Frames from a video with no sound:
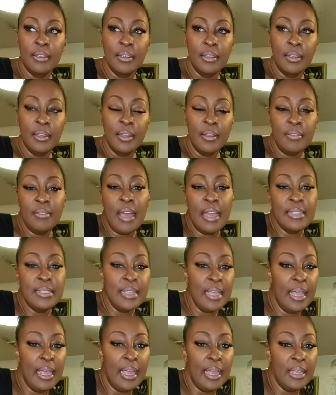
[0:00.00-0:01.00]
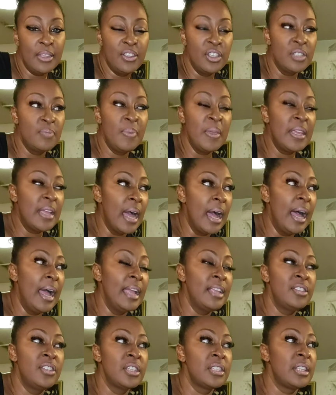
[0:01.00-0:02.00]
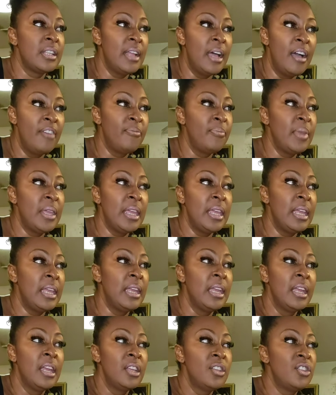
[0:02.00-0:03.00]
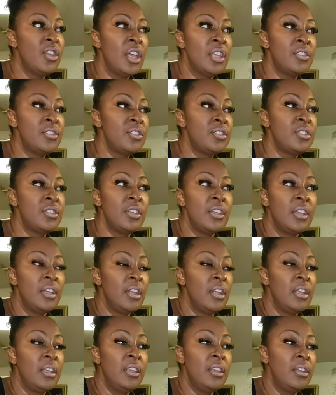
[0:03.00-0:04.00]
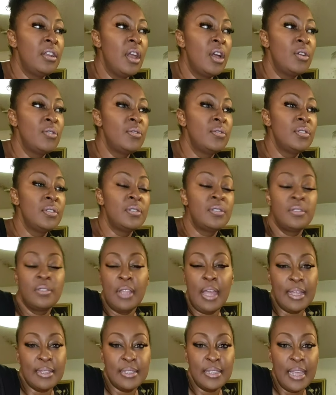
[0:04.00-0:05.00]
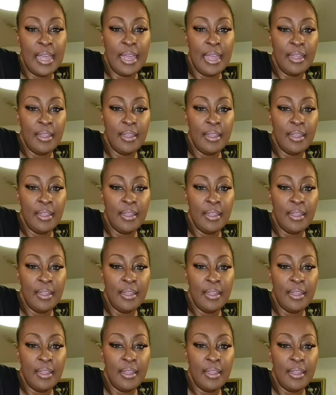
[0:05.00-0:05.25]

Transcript: That's it. Just be kind, just love me. Just you know, just that's it.